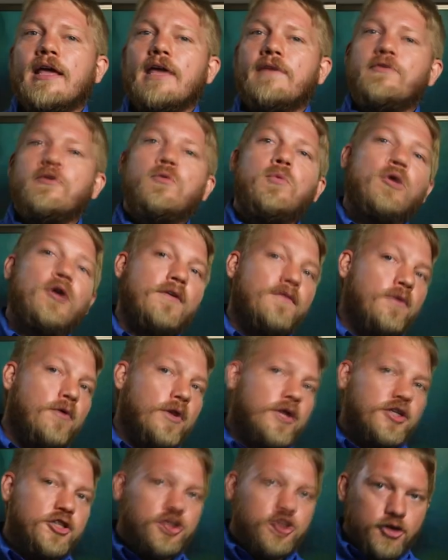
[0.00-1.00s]
If you work for
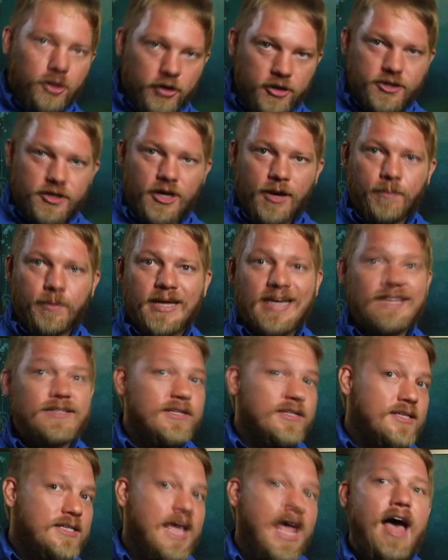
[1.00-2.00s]
an insurance company as
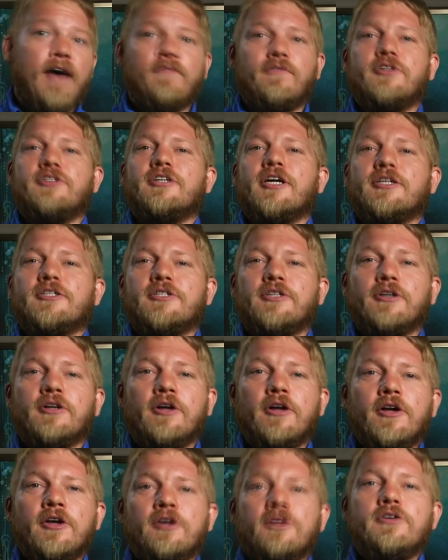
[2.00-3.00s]
a staff
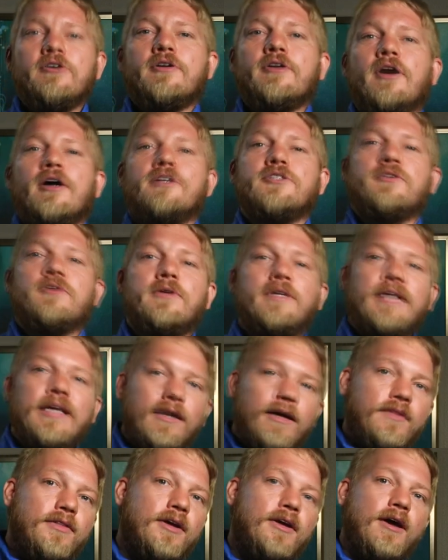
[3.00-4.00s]
adjuster, you could also
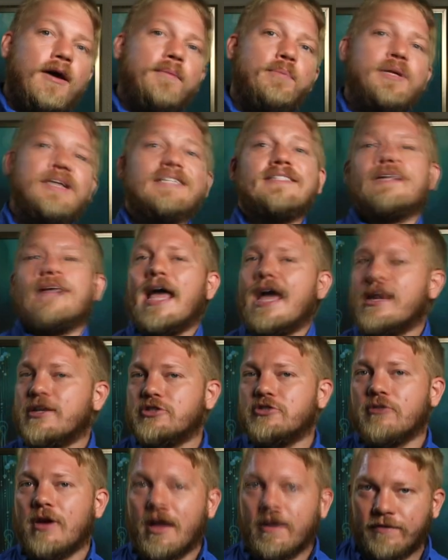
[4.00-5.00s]
get on the company's
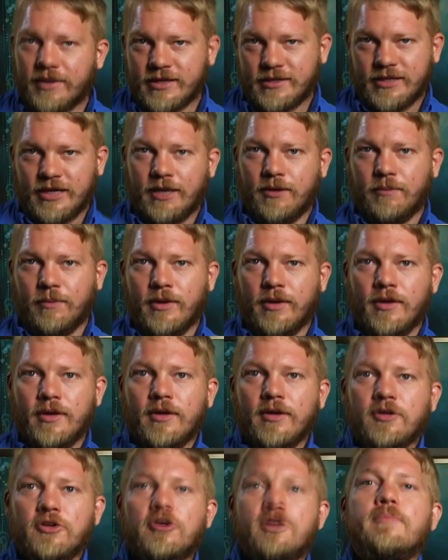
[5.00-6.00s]
catastrophic team.
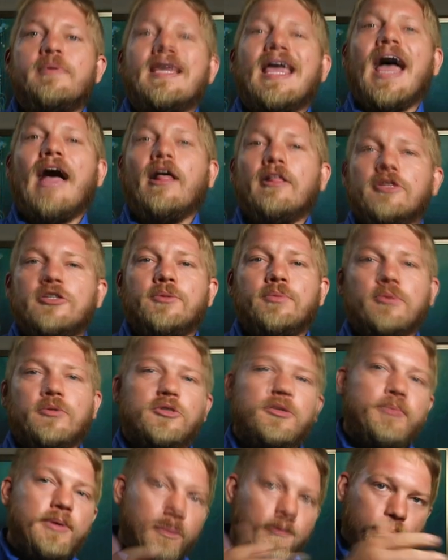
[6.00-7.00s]
You can be eligible
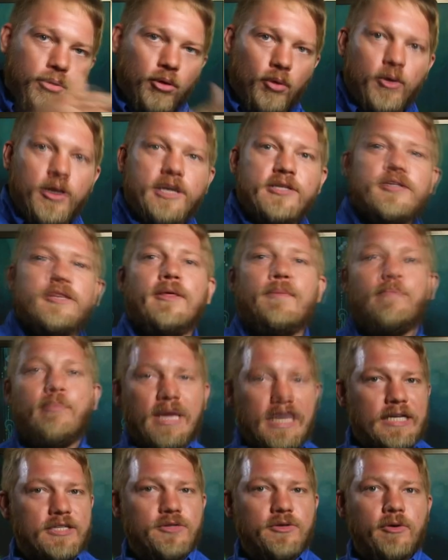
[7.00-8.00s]
to be deployed to the
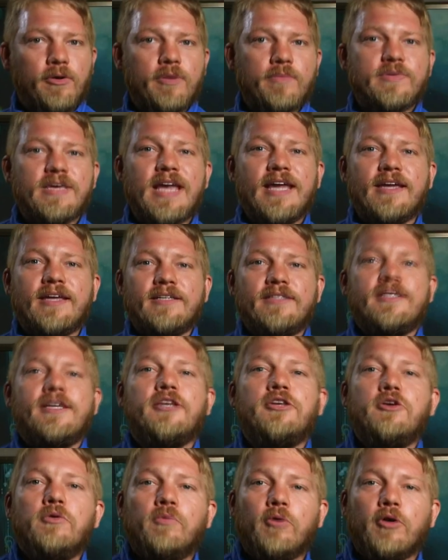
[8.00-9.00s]
big storms and
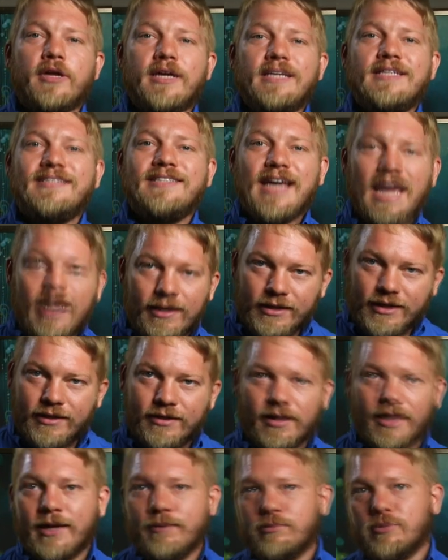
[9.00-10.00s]
continue working daily
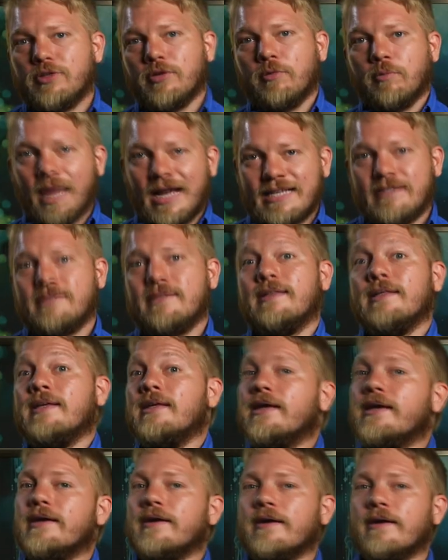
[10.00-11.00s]
claims the rest of the
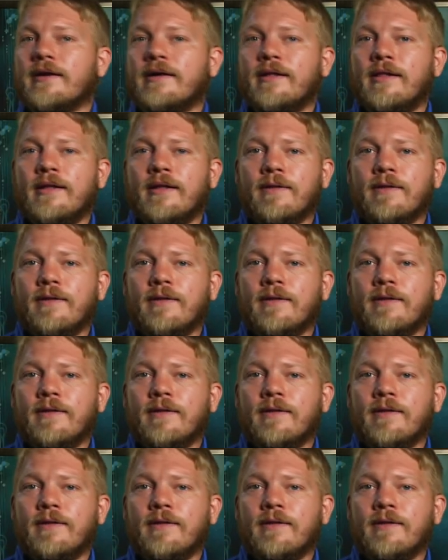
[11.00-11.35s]
year.